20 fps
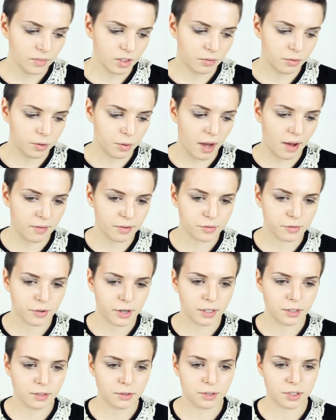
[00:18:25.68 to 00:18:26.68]
if you have a
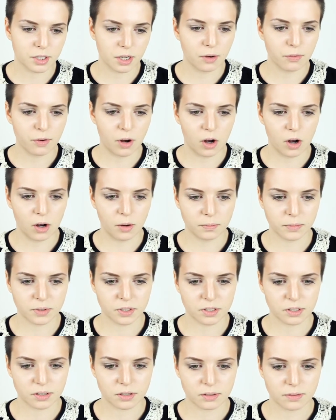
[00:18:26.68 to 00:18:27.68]
friend who
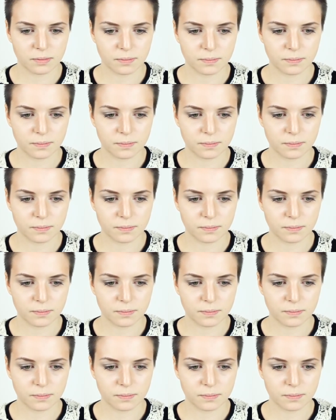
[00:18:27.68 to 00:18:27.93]
self-harms